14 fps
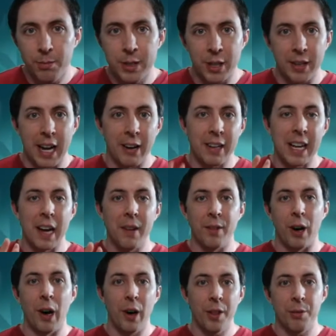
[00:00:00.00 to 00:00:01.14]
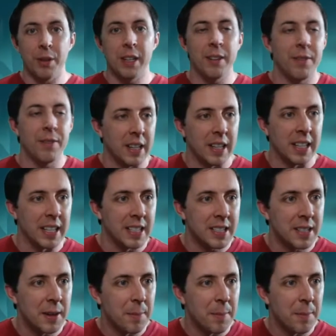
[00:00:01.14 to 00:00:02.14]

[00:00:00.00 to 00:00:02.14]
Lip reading: So now I have all three affinities,